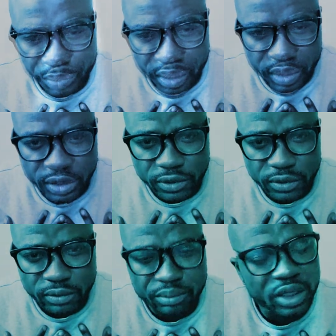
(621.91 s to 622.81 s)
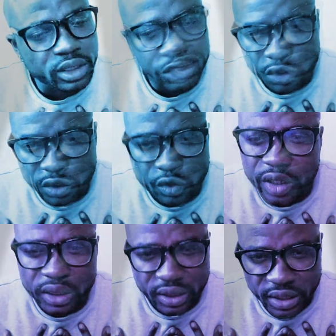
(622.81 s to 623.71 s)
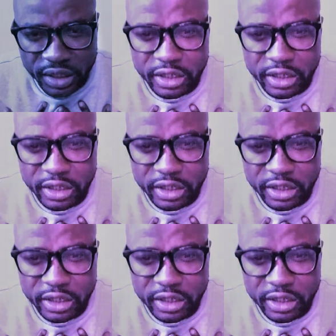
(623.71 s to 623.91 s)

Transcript: my kids. But this girl don't understand